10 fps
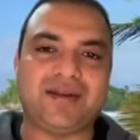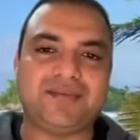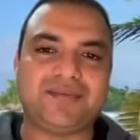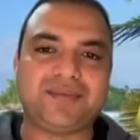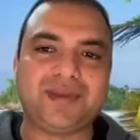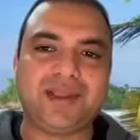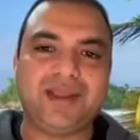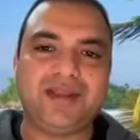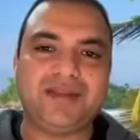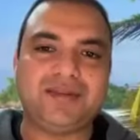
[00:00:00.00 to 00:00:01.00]
right.
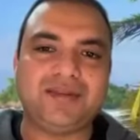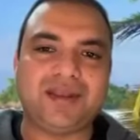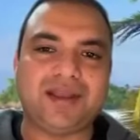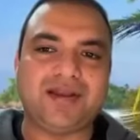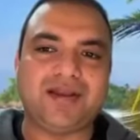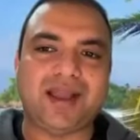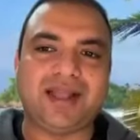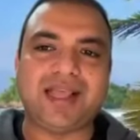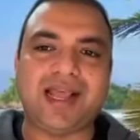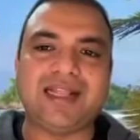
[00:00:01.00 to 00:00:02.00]

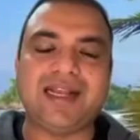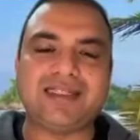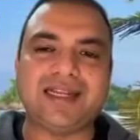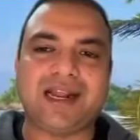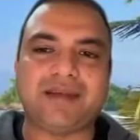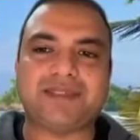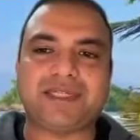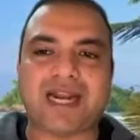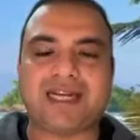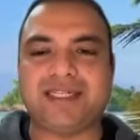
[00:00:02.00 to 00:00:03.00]
I think it's the
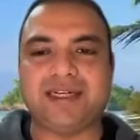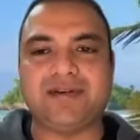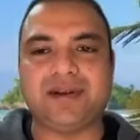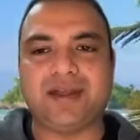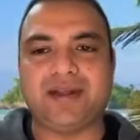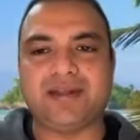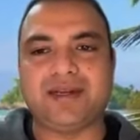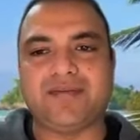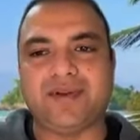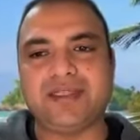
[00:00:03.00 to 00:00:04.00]
abstraction
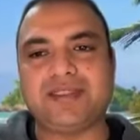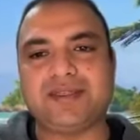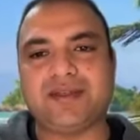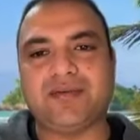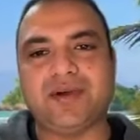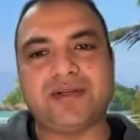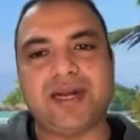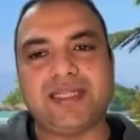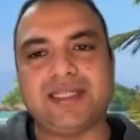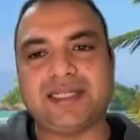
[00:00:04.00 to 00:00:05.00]
difference. So
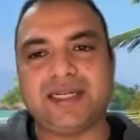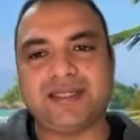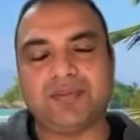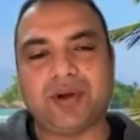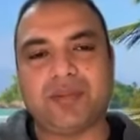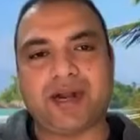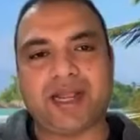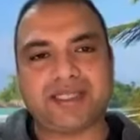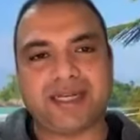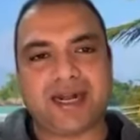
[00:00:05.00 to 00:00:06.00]
virtualization is more about
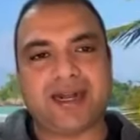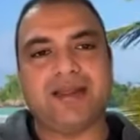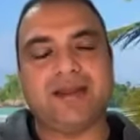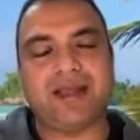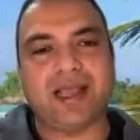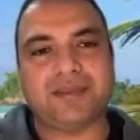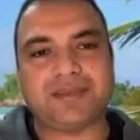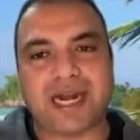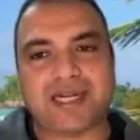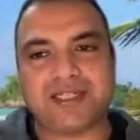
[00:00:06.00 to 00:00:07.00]

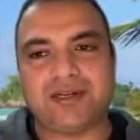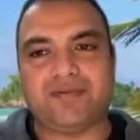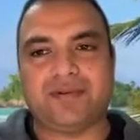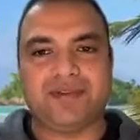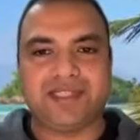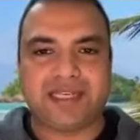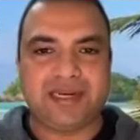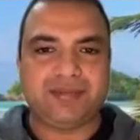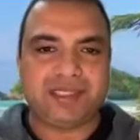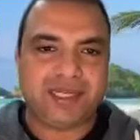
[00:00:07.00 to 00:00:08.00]
abstraction of a
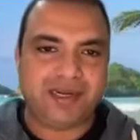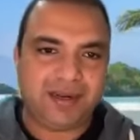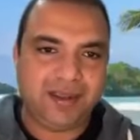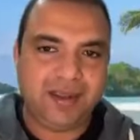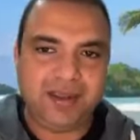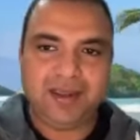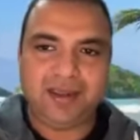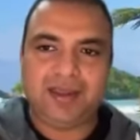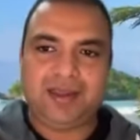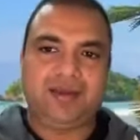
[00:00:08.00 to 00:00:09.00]
physical machine,
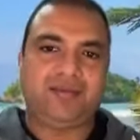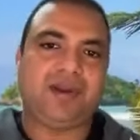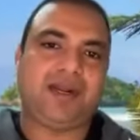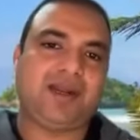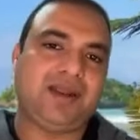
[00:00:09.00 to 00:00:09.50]
but